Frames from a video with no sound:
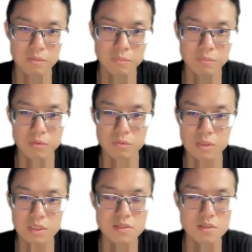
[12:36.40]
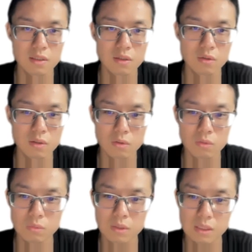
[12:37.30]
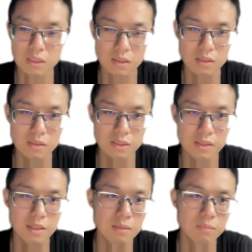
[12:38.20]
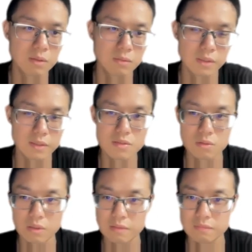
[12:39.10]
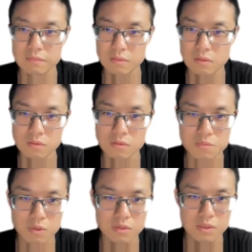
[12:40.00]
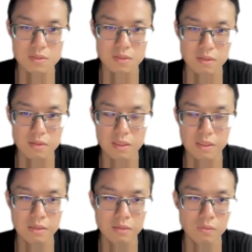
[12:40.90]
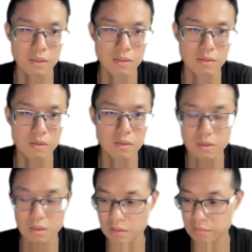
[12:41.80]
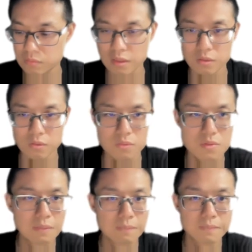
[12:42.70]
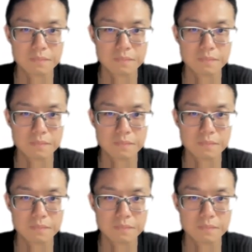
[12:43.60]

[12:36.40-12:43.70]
people release the code on GitHub, right? So have all those projects there, and you can use.